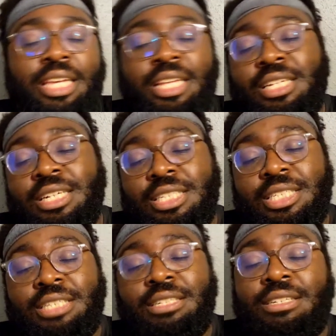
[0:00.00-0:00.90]
In
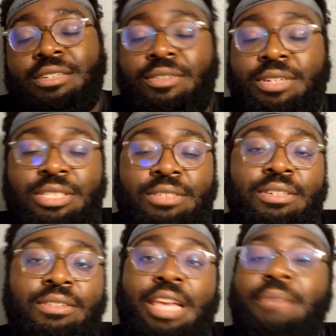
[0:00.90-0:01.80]
this year, of course, you
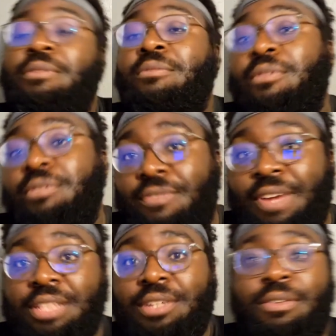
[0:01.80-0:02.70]
know, they've been wanting to
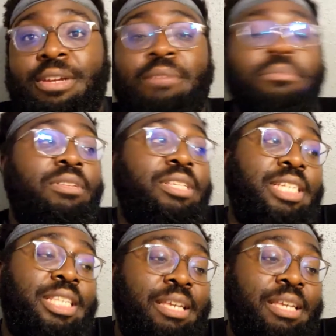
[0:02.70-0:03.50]
fight the Creed brothers at